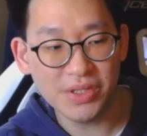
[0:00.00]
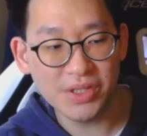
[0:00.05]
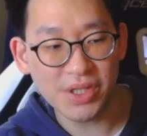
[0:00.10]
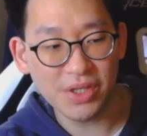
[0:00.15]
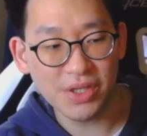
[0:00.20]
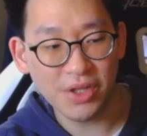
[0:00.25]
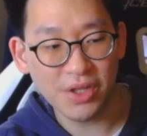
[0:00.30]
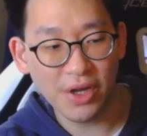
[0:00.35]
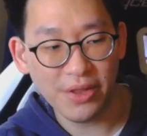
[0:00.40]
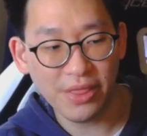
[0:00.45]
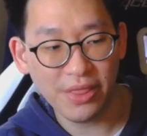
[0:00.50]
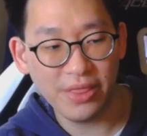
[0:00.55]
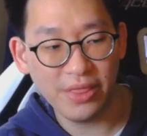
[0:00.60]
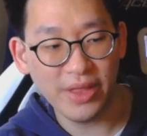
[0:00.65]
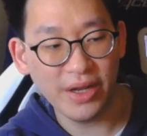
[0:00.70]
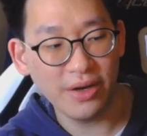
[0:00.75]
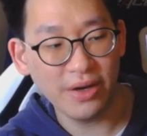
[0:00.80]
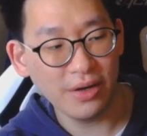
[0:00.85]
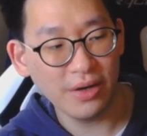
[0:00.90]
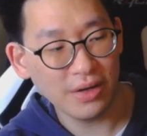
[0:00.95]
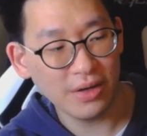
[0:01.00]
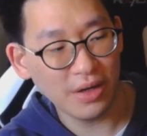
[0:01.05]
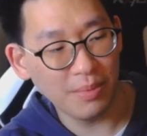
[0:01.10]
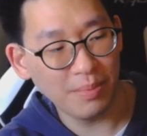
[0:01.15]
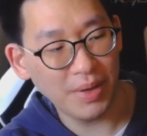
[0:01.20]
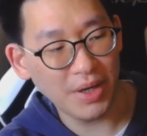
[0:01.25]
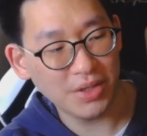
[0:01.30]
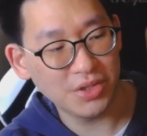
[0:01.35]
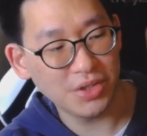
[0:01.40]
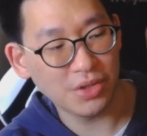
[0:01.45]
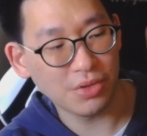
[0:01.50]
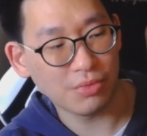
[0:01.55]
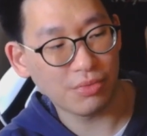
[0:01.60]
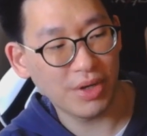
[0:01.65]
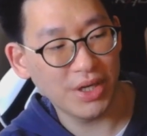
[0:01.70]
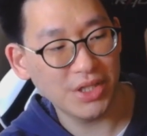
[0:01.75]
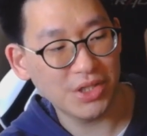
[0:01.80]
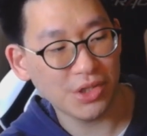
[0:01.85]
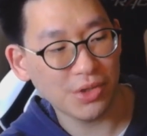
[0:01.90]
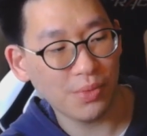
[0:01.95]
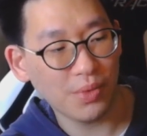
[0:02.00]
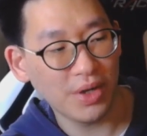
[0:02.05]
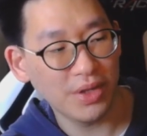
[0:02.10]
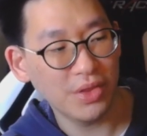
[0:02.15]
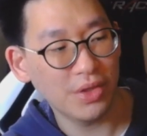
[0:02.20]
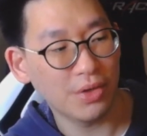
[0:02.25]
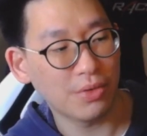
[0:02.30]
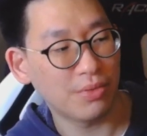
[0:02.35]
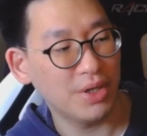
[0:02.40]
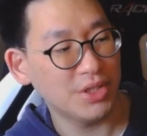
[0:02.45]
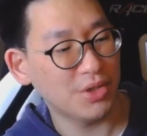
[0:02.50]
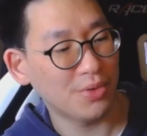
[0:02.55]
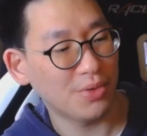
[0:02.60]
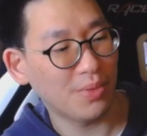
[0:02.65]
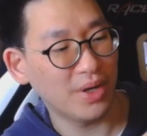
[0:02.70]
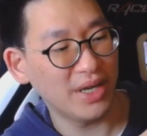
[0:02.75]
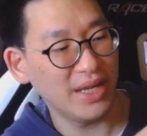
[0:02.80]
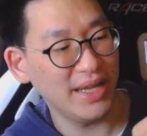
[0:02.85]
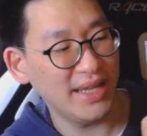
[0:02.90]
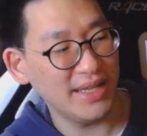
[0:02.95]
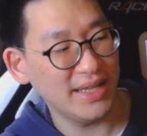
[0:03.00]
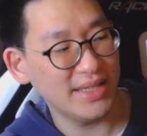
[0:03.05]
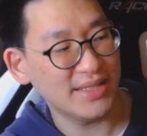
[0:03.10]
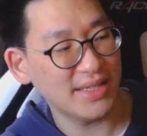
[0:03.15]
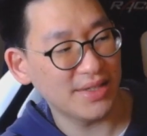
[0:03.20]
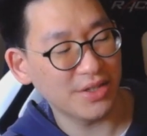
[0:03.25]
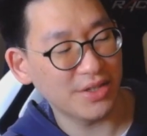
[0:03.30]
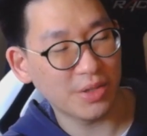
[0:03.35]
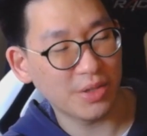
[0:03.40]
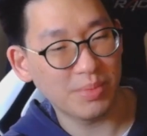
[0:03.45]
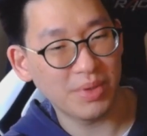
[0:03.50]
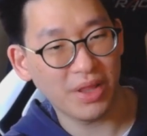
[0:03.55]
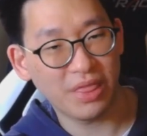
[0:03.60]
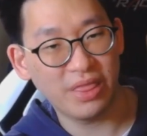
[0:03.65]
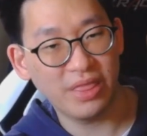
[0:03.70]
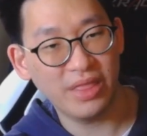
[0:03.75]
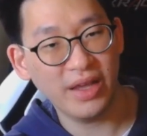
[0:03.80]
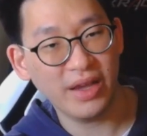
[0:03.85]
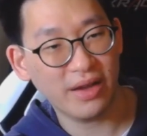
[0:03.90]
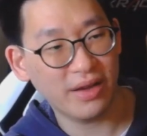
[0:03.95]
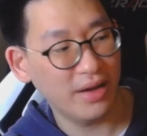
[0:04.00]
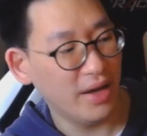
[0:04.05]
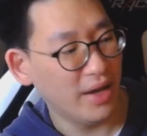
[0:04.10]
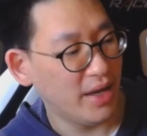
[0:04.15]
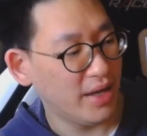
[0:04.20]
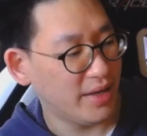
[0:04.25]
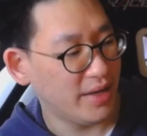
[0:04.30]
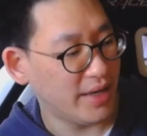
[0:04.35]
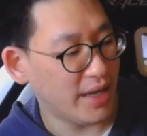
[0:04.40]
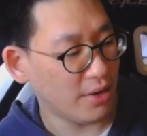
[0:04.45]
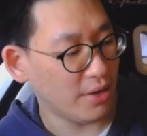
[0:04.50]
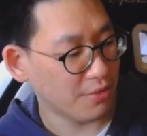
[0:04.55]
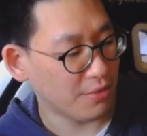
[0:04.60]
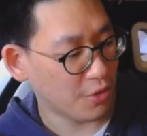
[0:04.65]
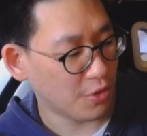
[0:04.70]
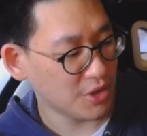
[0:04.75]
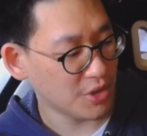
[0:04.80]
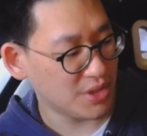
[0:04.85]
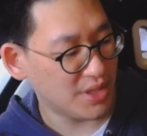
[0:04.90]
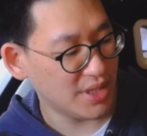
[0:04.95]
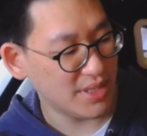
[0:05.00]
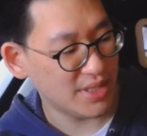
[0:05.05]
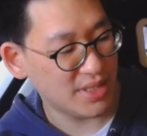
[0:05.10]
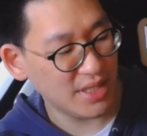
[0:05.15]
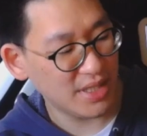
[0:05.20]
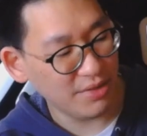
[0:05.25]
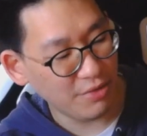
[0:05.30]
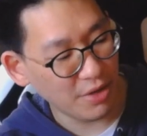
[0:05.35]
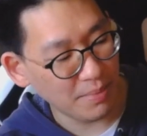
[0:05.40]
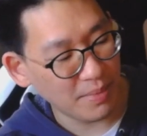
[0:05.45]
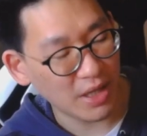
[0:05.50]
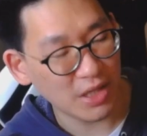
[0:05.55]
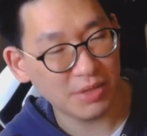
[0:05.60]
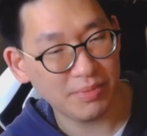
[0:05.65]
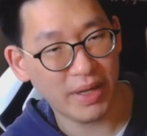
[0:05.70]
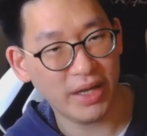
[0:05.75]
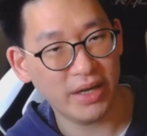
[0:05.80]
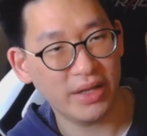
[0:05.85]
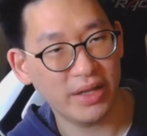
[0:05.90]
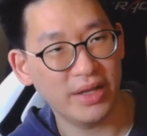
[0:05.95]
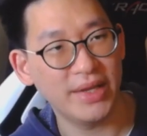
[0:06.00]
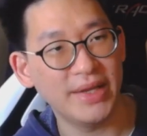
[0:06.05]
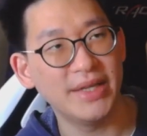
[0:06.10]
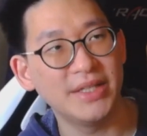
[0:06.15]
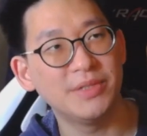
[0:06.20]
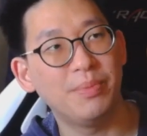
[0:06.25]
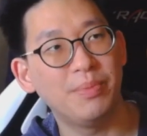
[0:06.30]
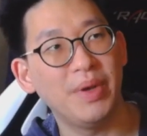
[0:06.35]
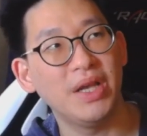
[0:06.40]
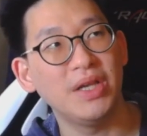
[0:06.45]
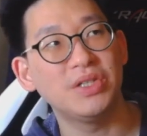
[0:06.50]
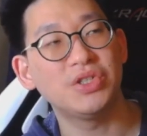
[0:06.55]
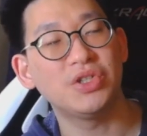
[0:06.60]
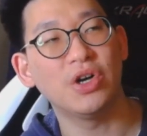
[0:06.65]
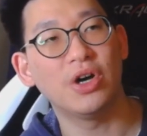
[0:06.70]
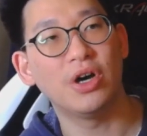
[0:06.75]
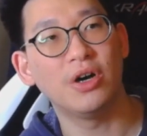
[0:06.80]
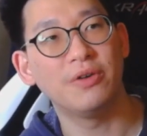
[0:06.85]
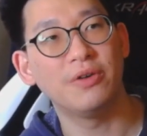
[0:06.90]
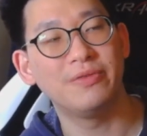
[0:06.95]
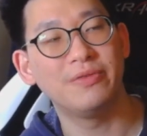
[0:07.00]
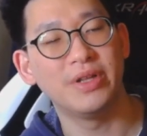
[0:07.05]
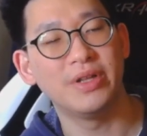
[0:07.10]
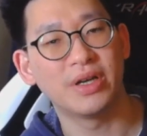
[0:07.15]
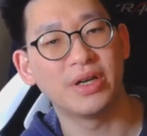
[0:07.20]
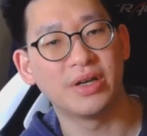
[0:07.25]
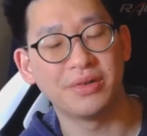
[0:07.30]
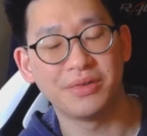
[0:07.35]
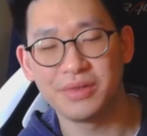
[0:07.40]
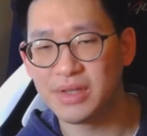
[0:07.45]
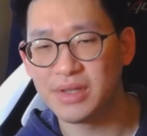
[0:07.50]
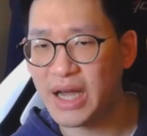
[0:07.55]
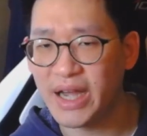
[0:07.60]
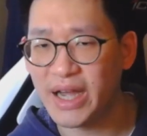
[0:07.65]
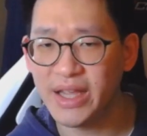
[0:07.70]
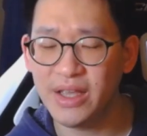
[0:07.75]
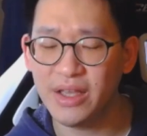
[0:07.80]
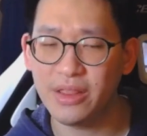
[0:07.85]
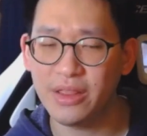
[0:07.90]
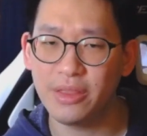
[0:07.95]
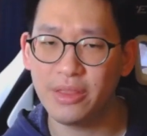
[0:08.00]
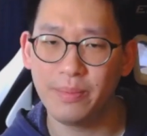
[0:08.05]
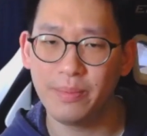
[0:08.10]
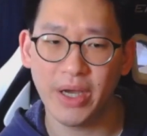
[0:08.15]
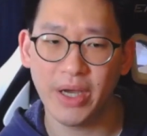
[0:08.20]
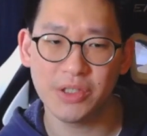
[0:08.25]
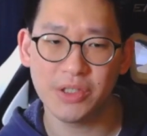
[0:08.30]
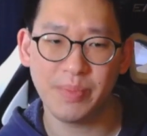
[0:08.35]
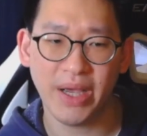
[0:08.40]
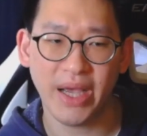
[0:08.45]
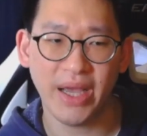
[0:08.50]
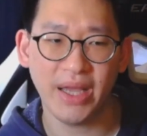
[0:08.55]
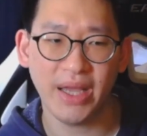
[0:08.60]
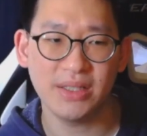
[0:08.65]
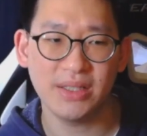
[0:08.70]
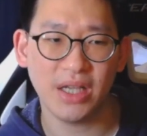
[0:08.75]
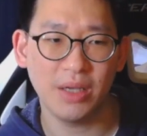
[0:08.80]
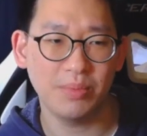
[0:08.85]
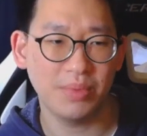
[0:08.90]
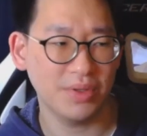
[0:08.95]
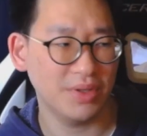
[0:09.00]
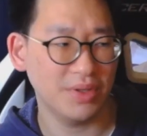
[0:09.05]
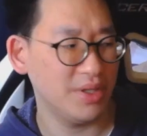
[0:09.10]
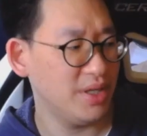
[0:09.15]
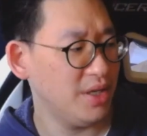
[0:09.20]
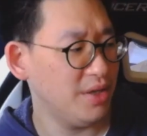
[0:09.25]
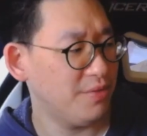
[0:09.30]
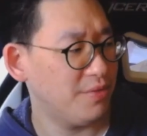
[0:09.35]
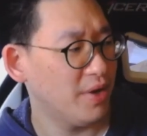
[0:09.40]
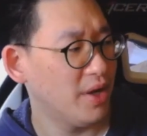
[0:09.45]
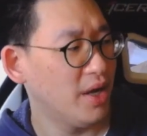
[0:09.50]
a lot thinner compared to the Razer one. The Razer one is a little bit thick. Now, of course, this Diva mousepad is based off the Goliath mousepads, I believe.